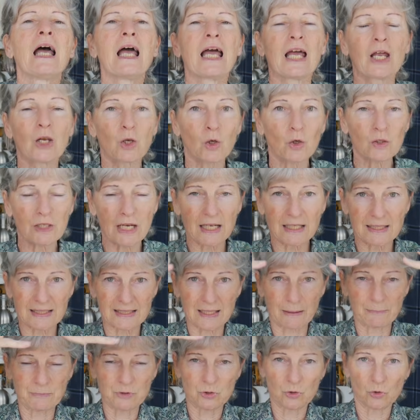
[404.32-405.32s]
it looked like
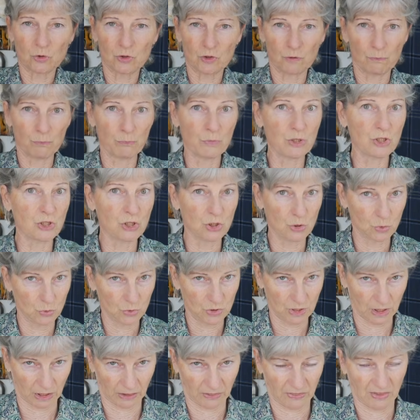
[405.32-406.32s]
some sort of
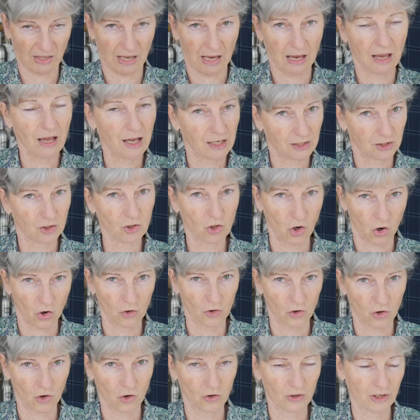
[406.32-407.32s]
Medusa thing had gone
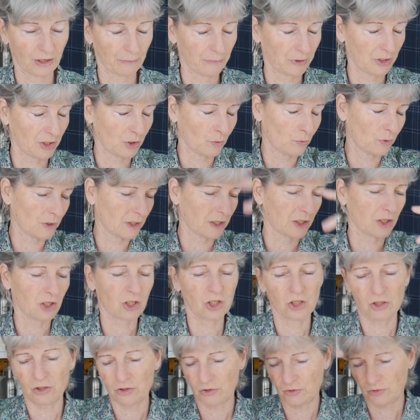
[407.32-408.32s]
on. I mean, there were
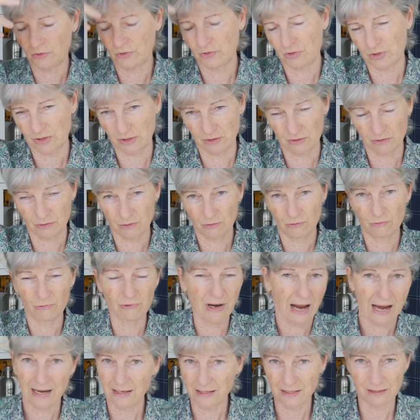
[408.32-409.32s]
curls and
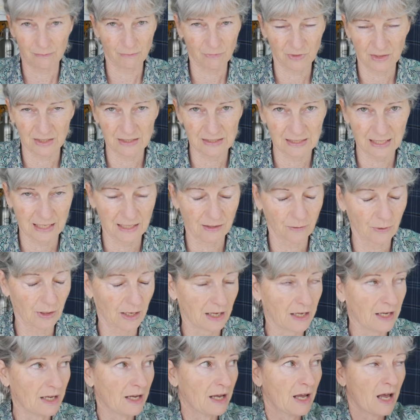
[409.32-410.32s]
random things
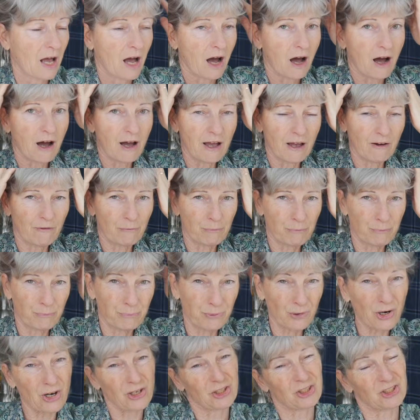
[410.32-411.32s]
anywhere. I have
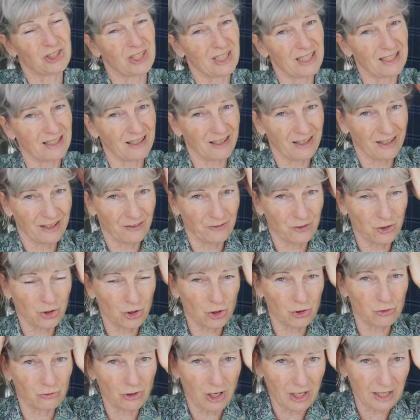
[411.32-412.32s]
brushed it, I have
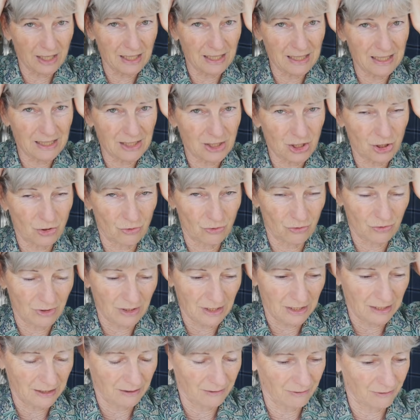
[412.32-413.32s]
tried
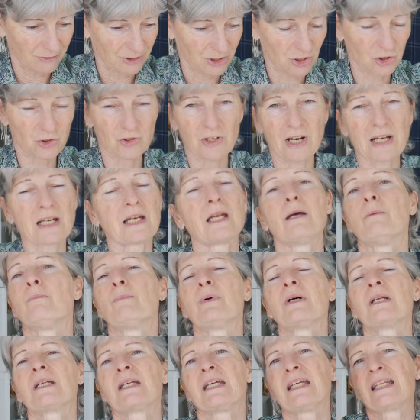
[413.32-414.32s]
to restrain it,
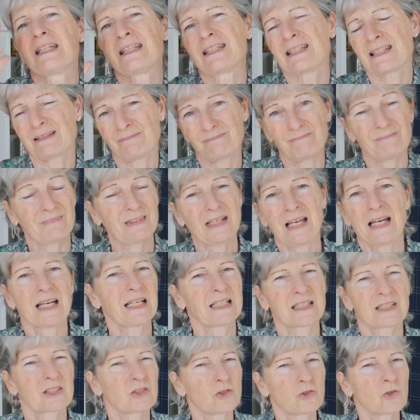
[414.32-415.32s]
but it's
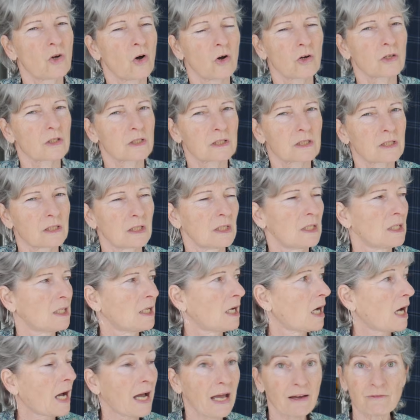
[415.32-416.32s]
not,
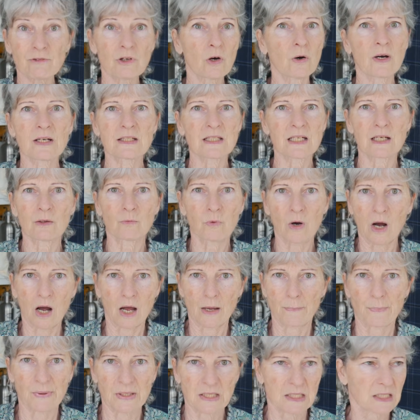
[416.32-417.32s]
I have no idea
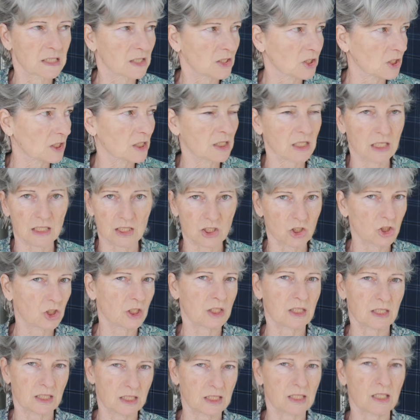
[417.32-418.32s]
why, but it's
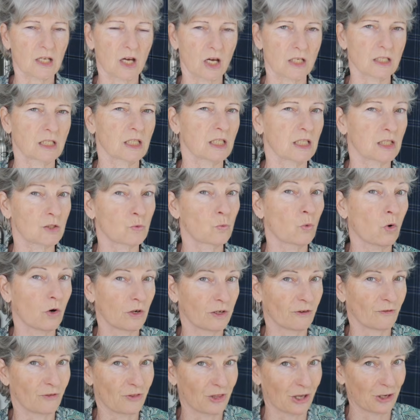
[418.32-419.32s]
just decided it's one
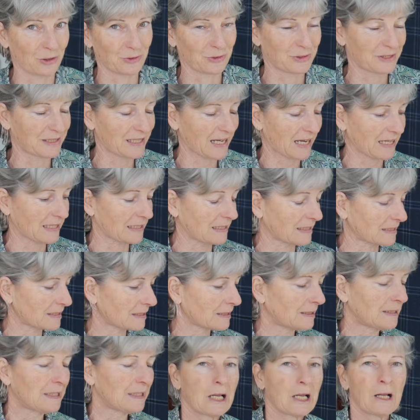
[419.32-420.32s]
of those days.
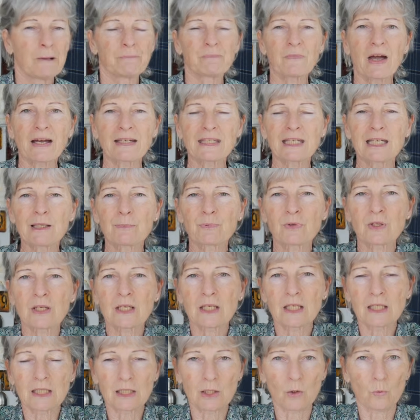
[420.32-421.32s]
I keep
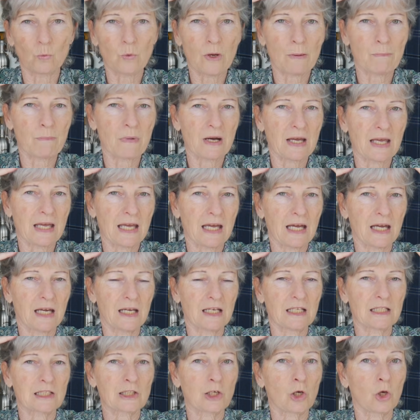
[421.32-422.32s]
thinking that when my hair
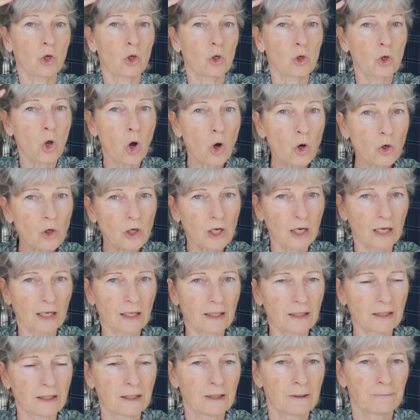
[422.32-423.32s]
is
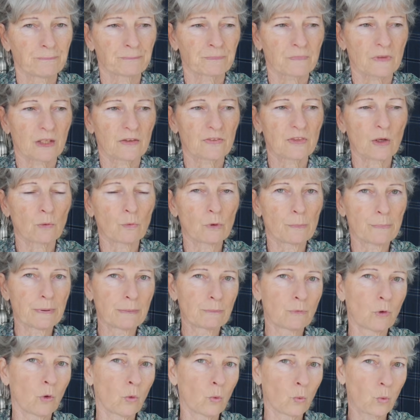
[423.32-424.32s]
longer, there will be
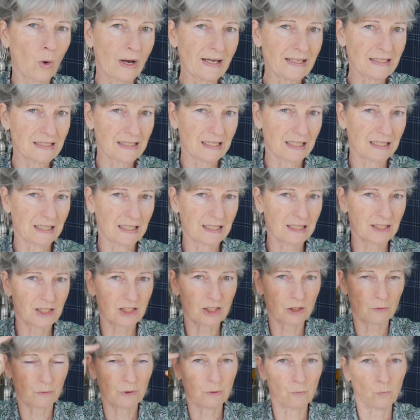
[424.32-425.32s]
more weight in it,
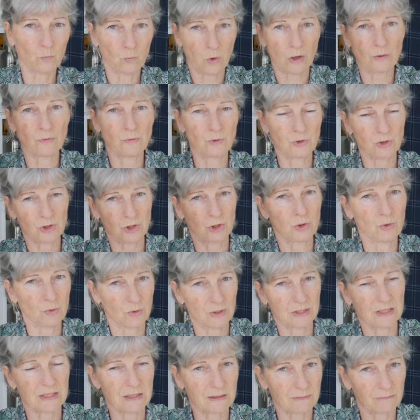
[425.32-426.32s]
so it won't do
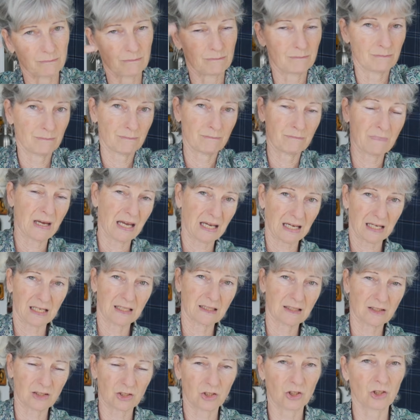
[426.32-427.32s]
this
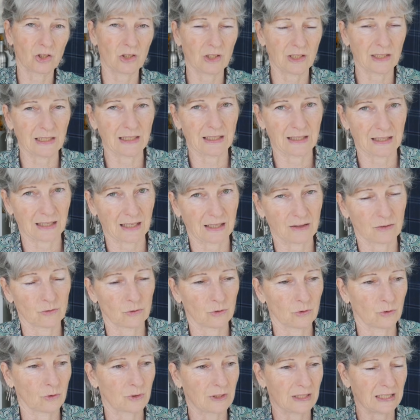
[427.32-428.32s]
mad curly thing
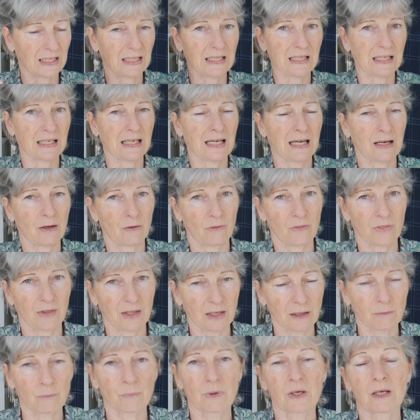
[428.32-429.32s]
or kicking out
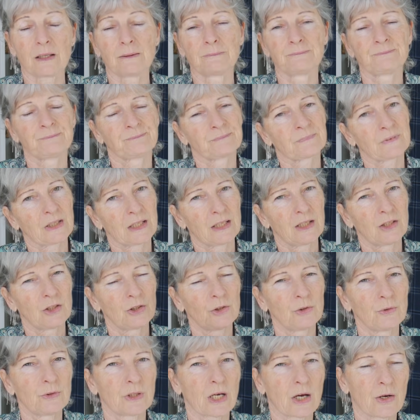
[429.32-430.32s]
thing, but
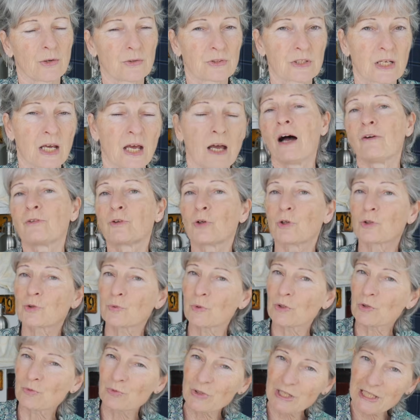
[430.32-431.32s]
who knows. Of course,
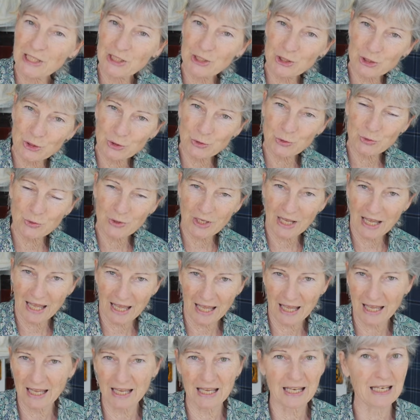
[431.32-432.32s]
with really short
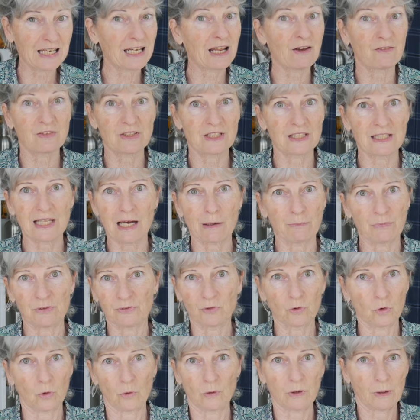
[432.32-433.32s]
hair, it never did that
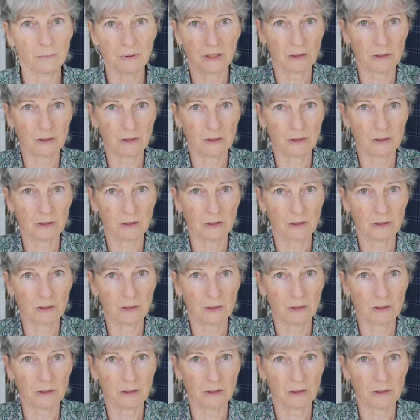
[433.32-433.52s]
before. I mean,